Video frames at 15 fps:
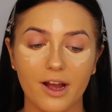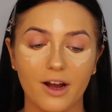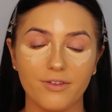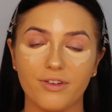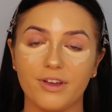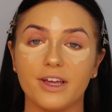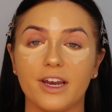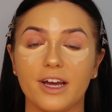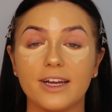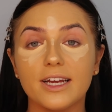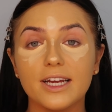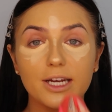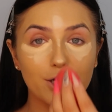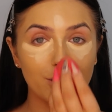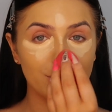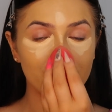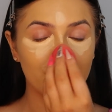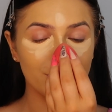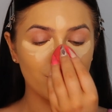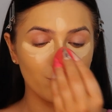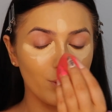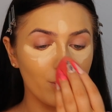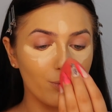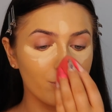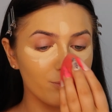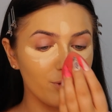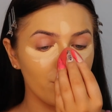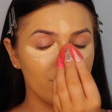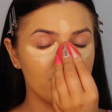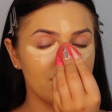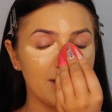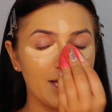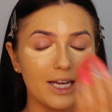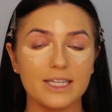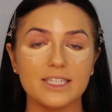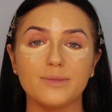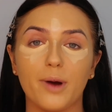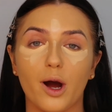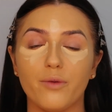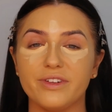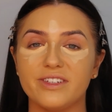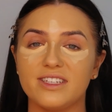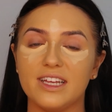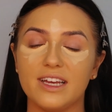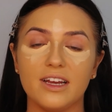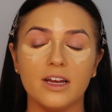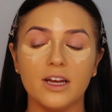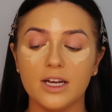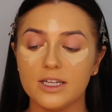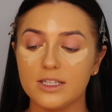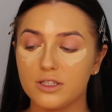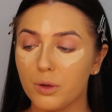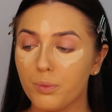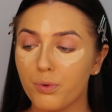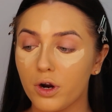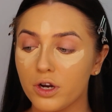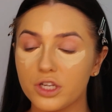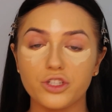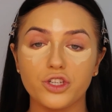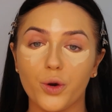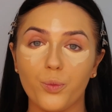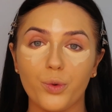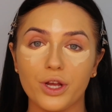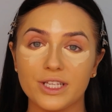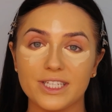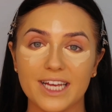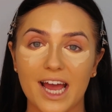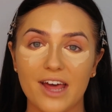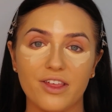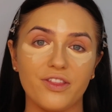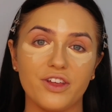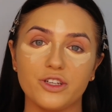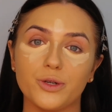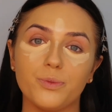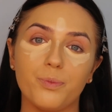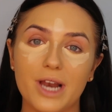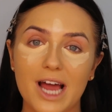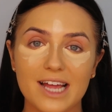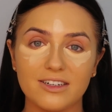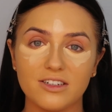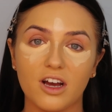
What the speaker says: I feel like it does work with most things, but obviously some products don't work together, they don't blend